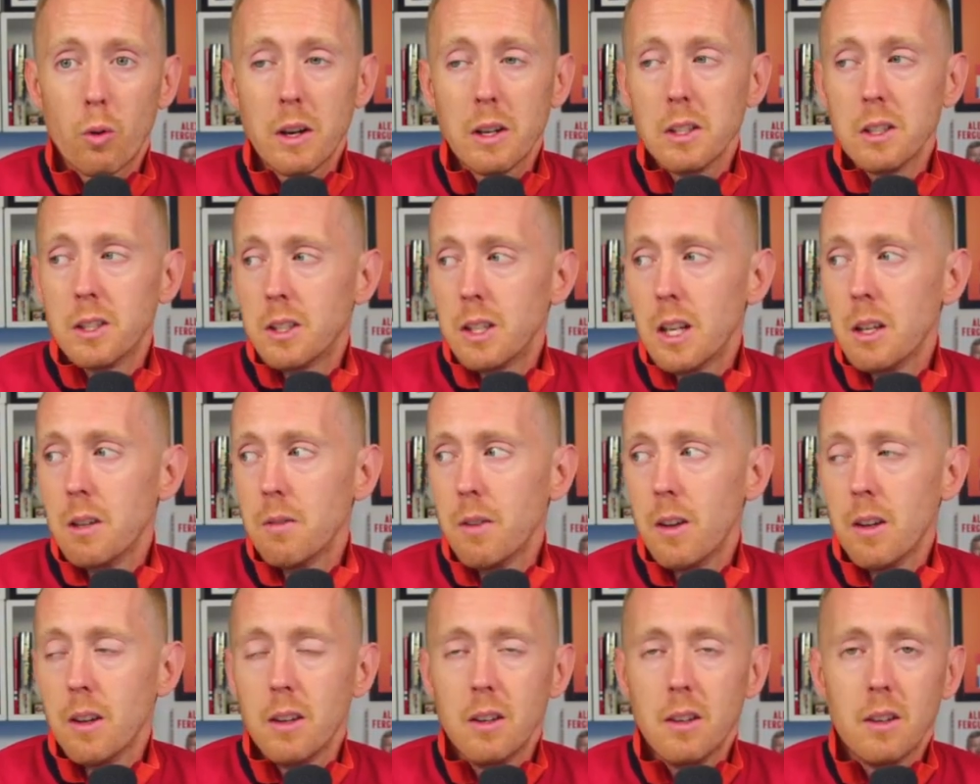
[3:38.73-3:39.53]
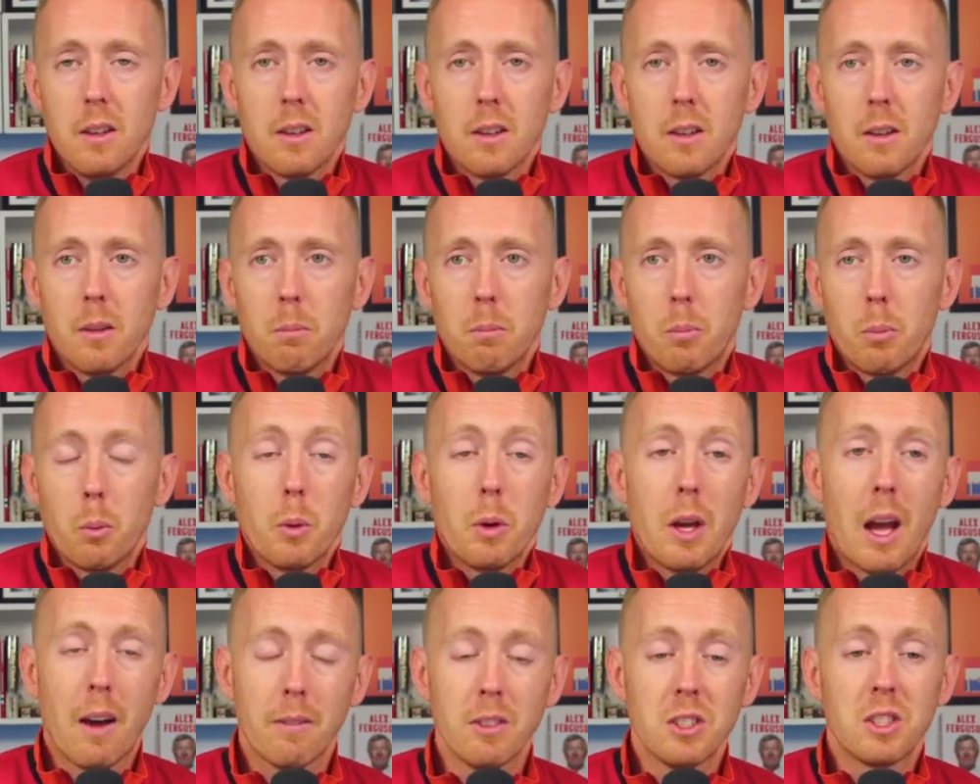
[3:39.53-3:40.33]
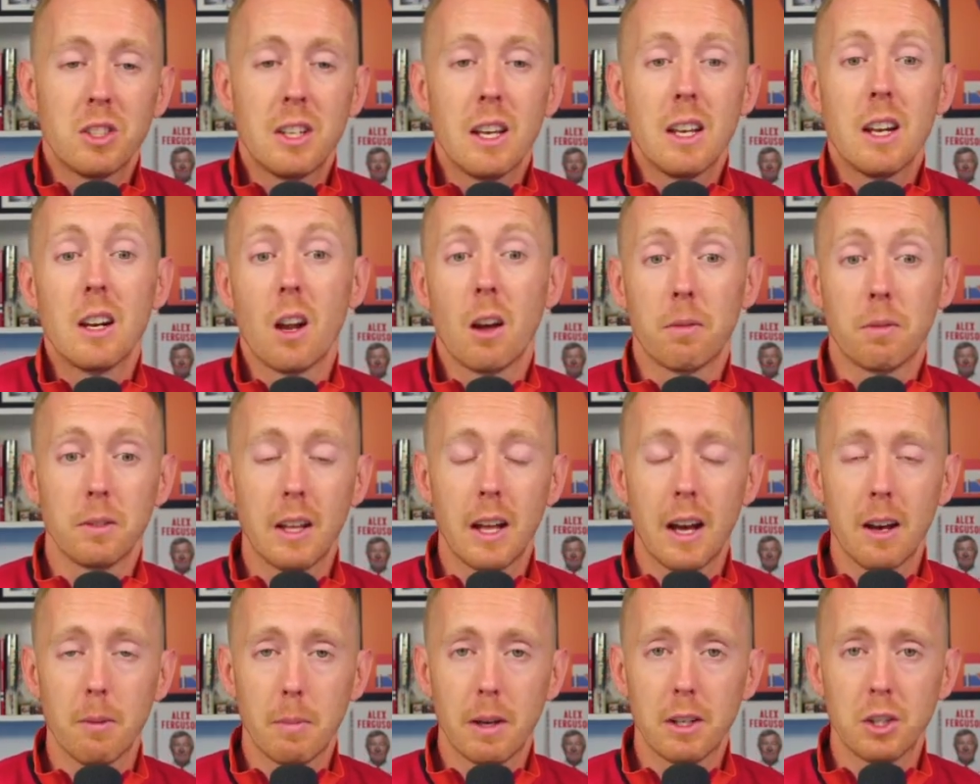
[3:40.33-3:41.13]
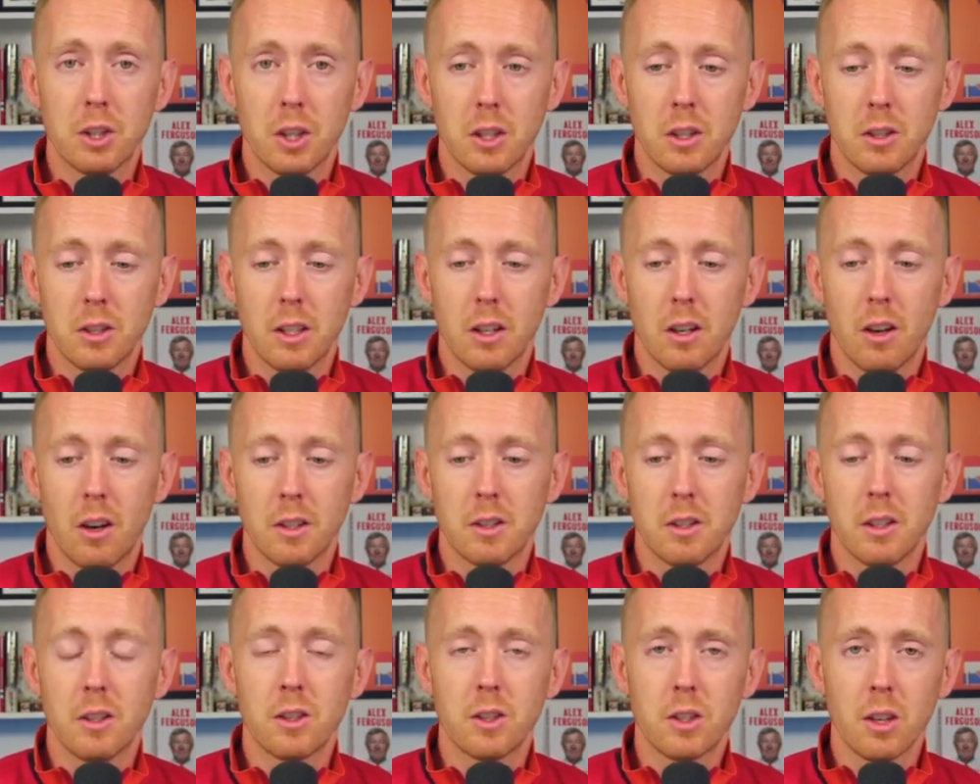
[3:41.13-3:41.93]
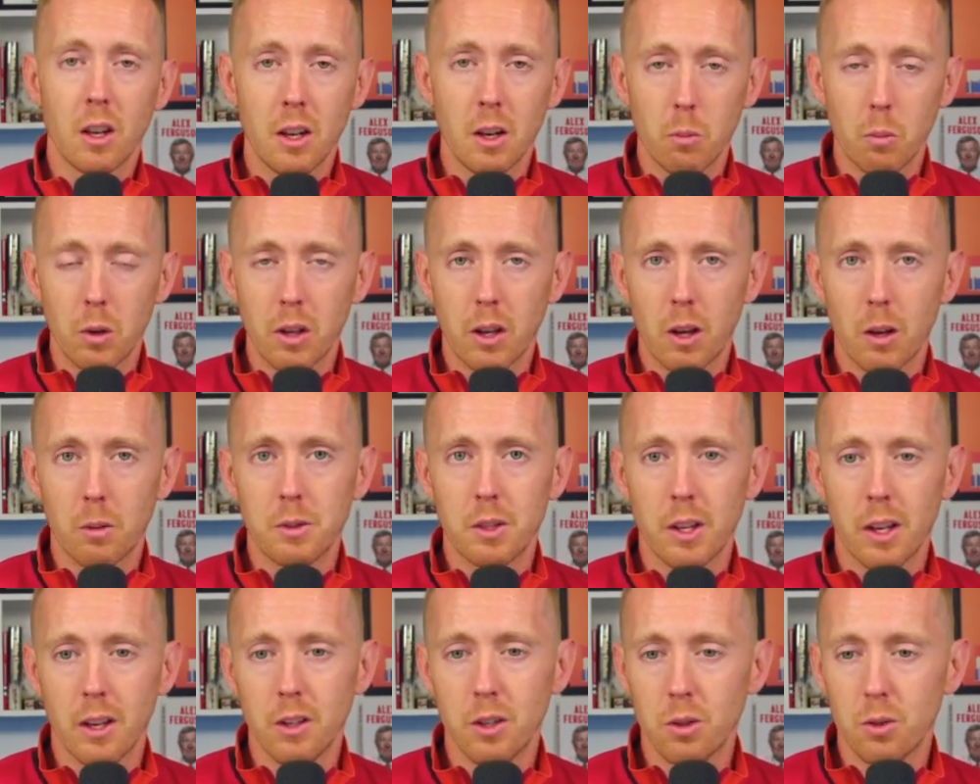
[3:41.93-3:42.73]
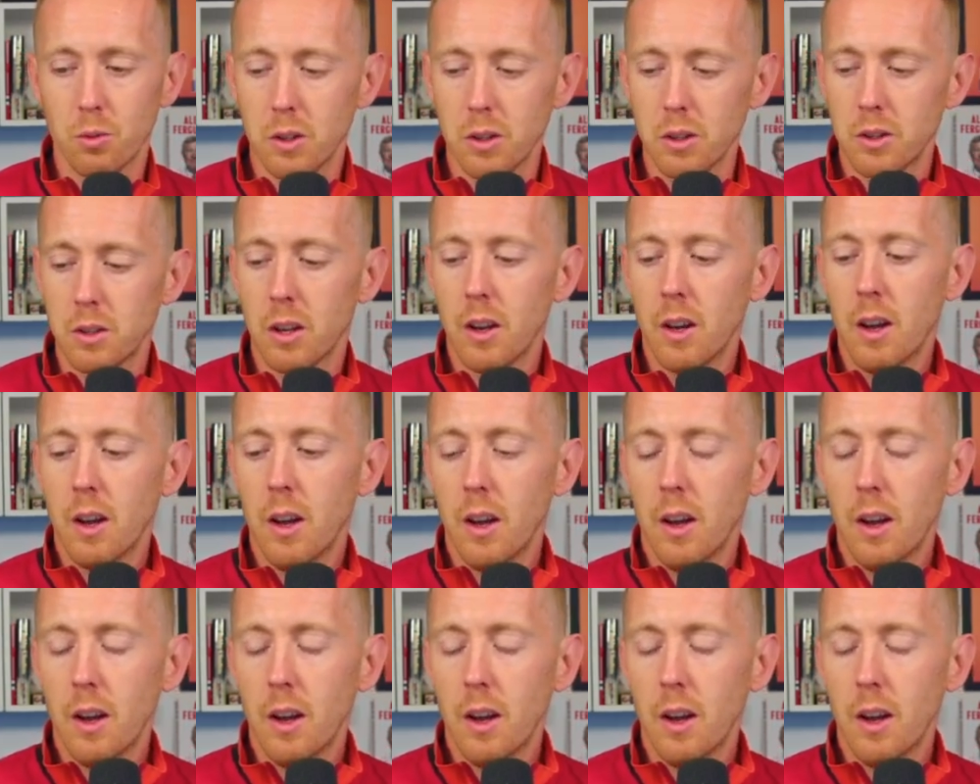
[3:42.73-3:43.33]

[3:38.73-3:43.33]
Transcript: a great CV. We haven't seen enough of that at Manchester United, certainly when it comes to injuries.